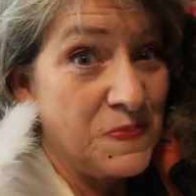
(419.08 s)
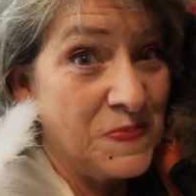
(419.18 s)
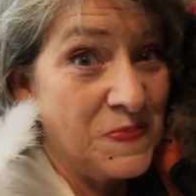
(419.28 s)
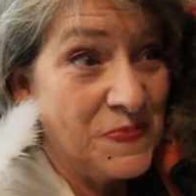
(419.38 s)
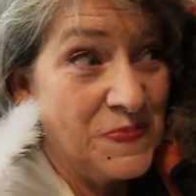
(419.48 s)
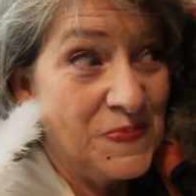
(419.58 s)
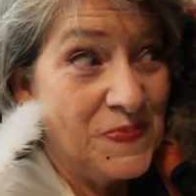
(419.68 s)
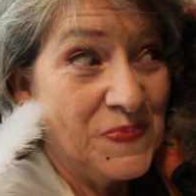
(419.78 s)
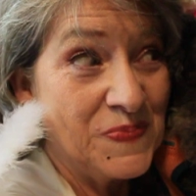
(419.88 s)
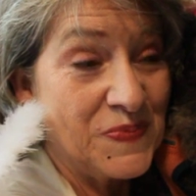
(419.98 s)

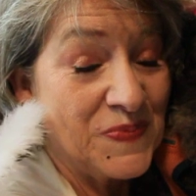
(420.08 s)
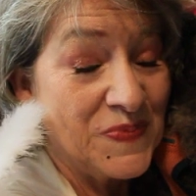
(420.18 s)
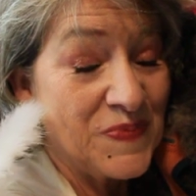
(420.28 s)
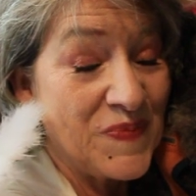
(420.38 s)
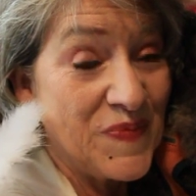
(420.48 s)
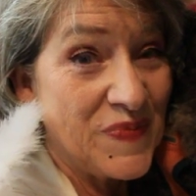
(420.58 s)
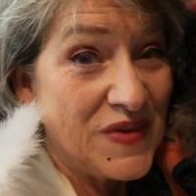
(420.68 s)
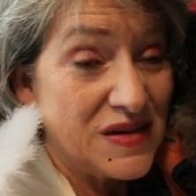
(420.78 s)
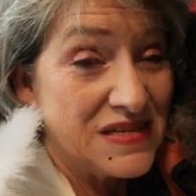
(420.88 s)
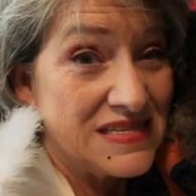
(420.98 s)

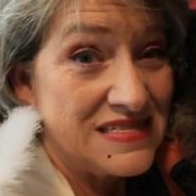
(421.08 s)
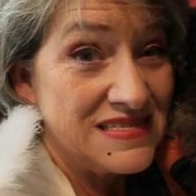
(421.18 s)
No one is speaking in this clip.